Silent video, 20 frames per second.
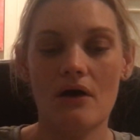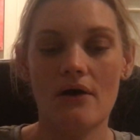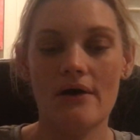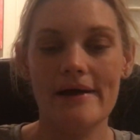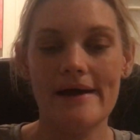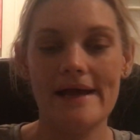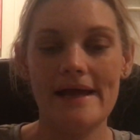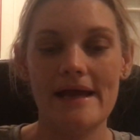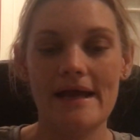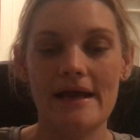
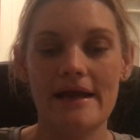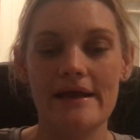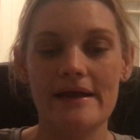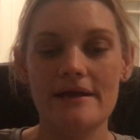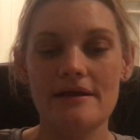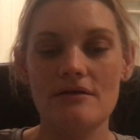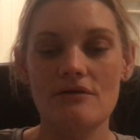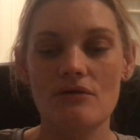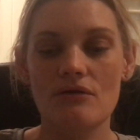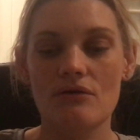
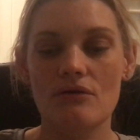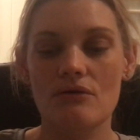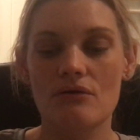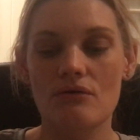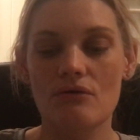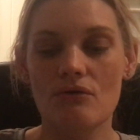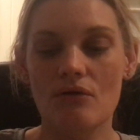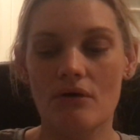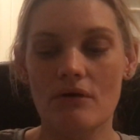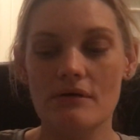I
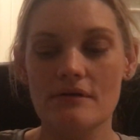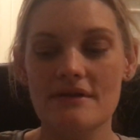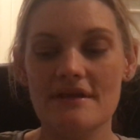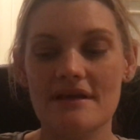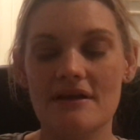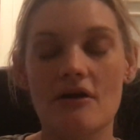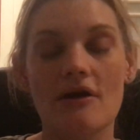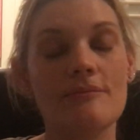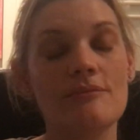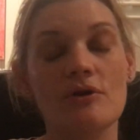know
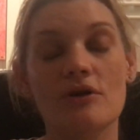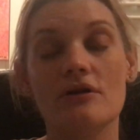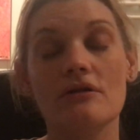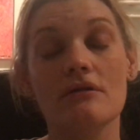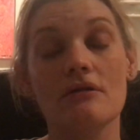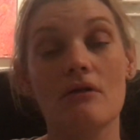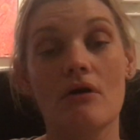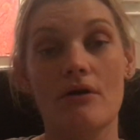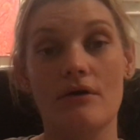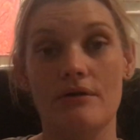that I'm not
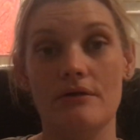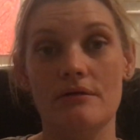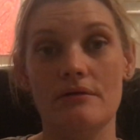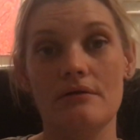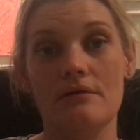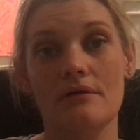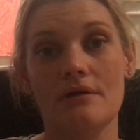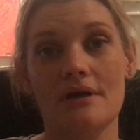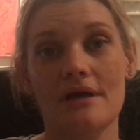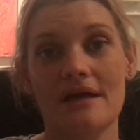alone.